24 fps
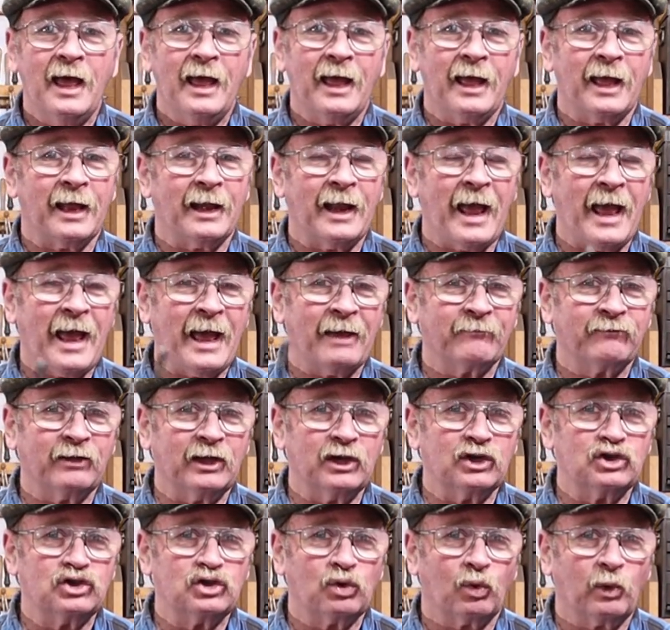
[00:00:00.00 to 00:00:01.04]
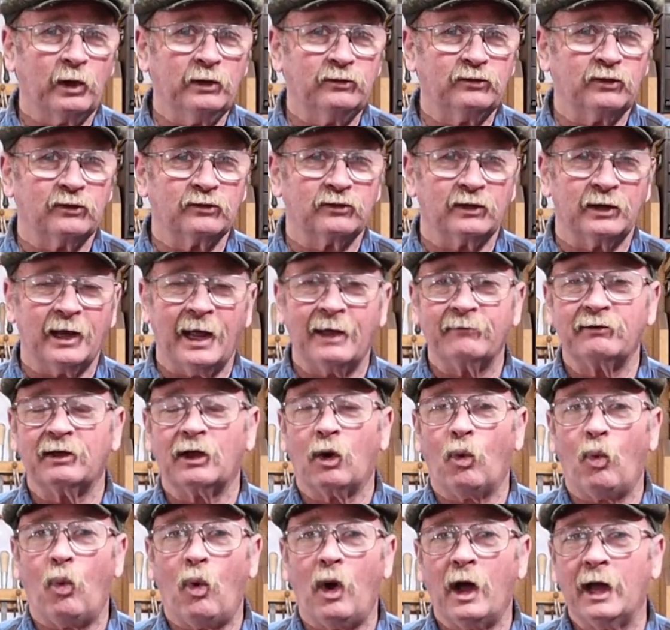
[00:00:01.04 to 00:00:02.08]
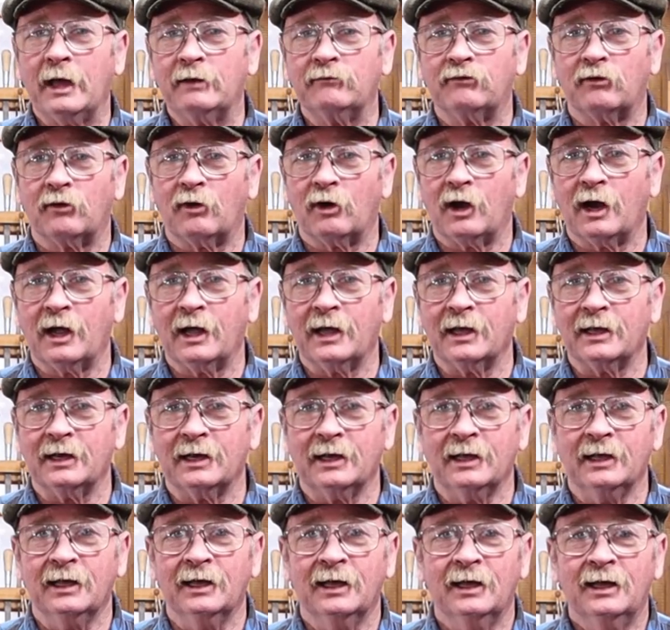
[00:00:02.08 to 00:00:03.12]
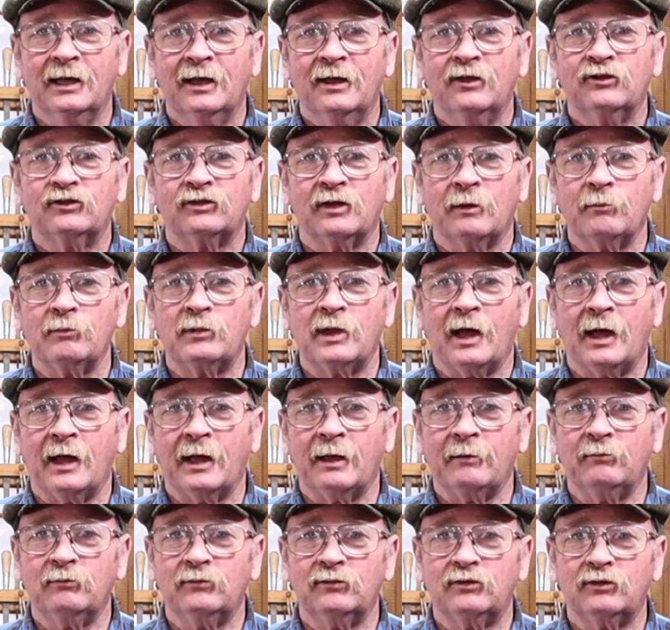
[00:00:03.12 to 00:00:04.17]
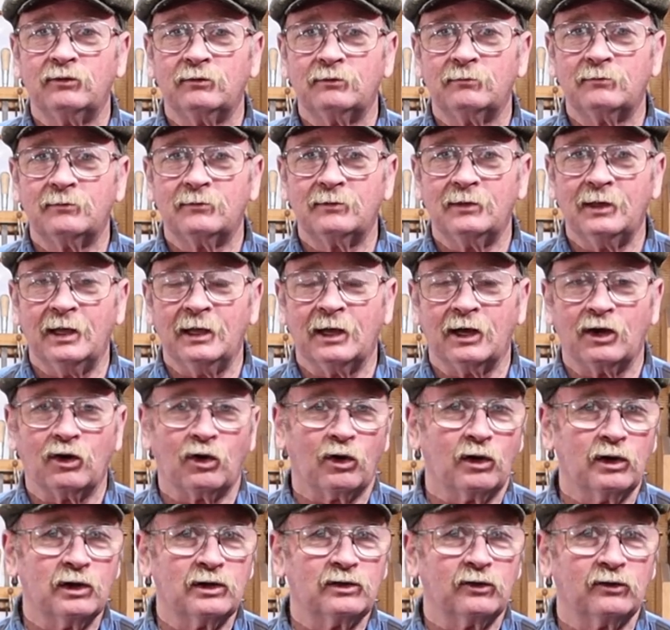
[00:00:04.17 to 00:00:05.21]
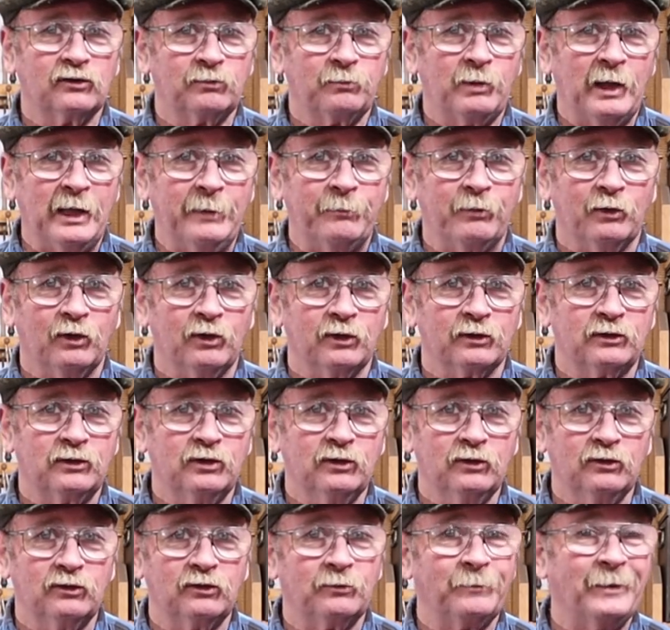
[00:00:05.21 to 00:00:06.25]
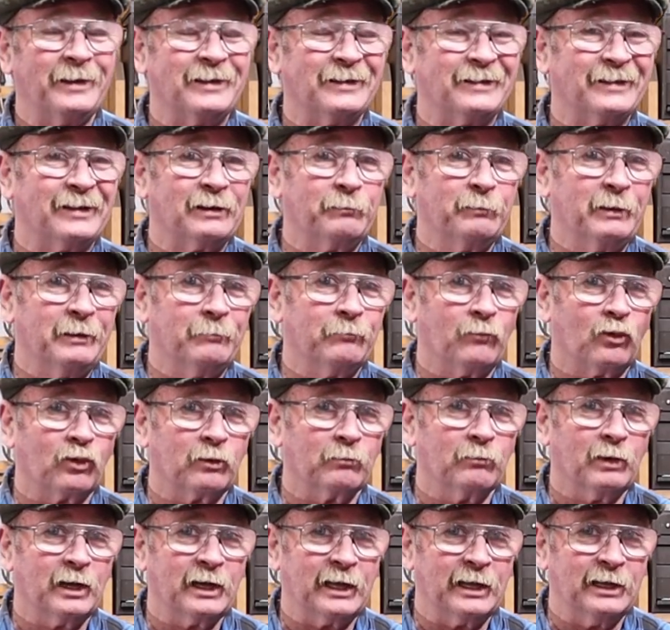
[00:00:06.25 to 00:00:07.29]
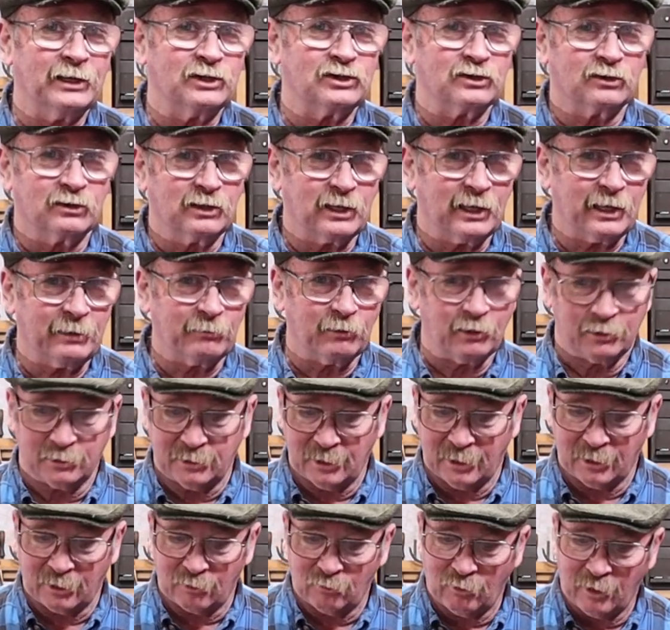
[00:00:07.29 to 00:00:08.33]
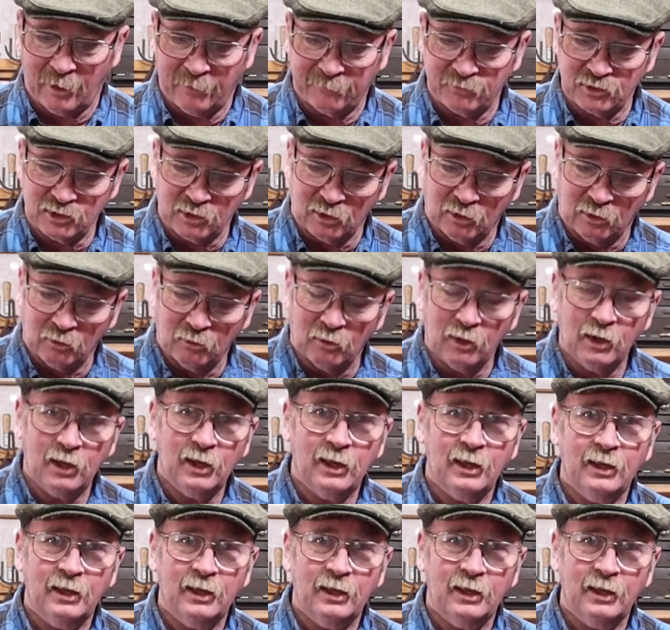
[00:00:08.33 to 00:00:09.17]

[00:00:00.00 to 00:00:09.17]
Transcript: And having choices and having a wide variety sometimes encourages people to spend a little bit more money at your table at that craft show,